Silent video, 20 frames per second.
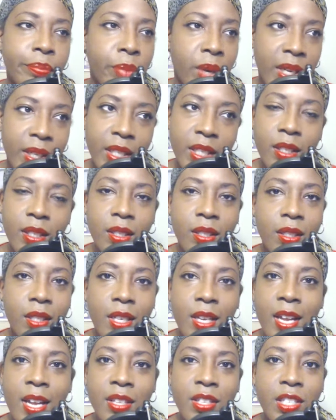Bucky
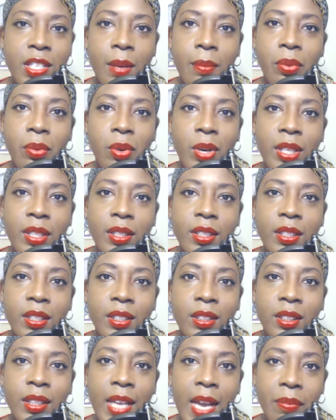at some point
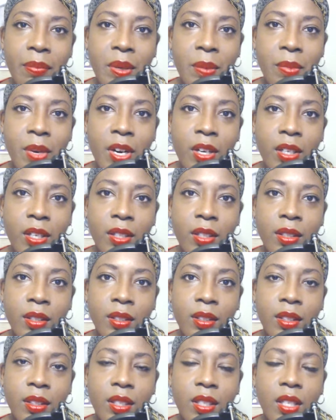is Captain
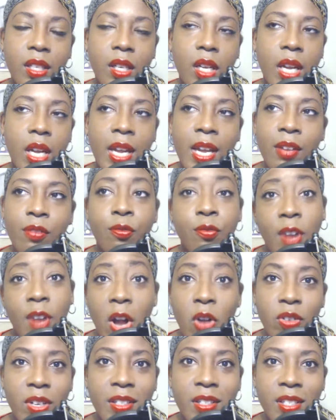America, and
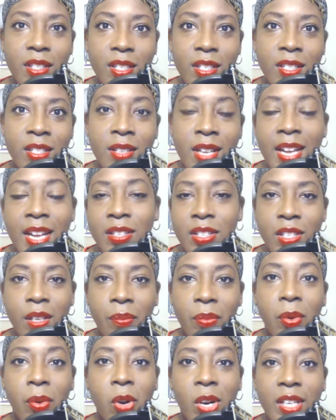Falcon is at
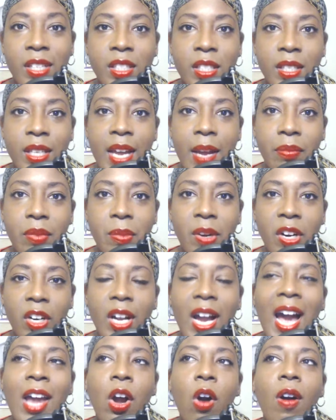some point is Captain
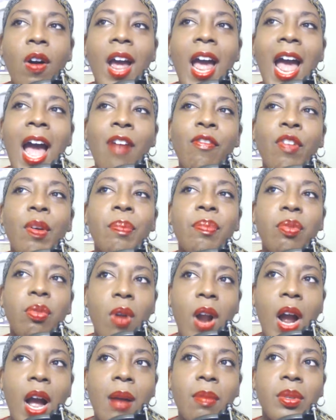America. I don't have a
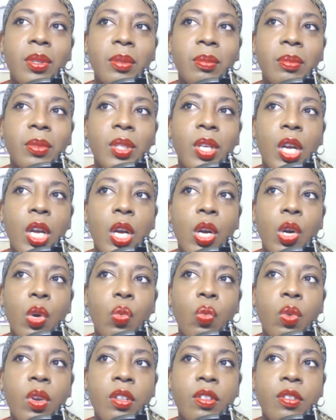problem
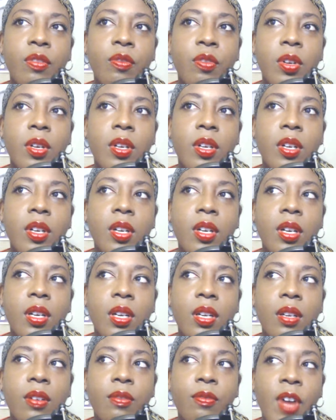with
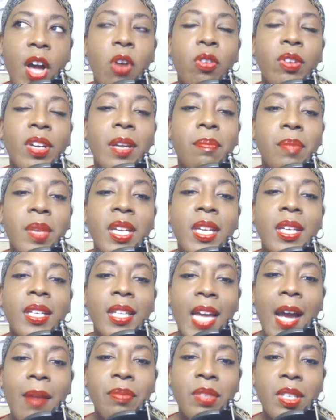Falcon being
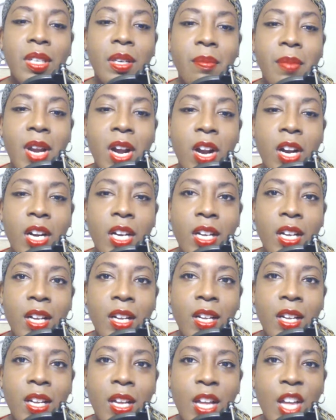Captain
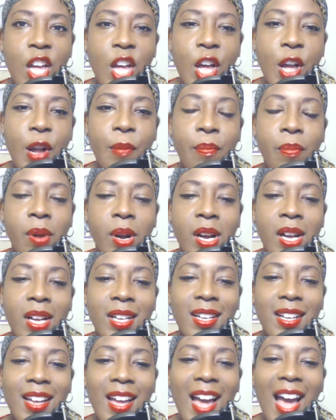America,
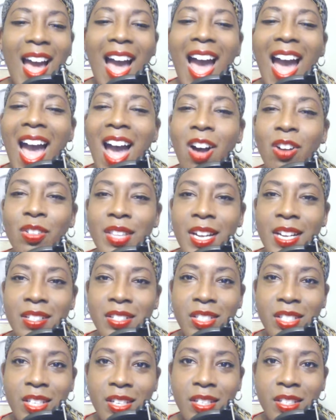but how they
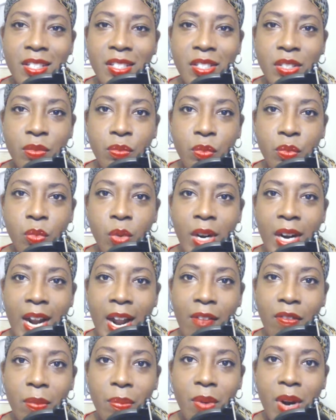did it is what I
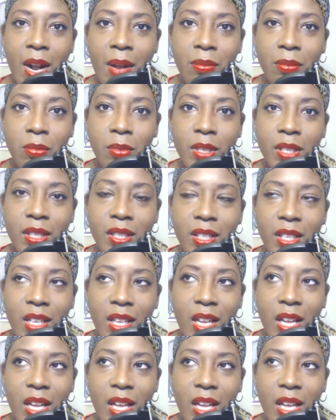have a problem with.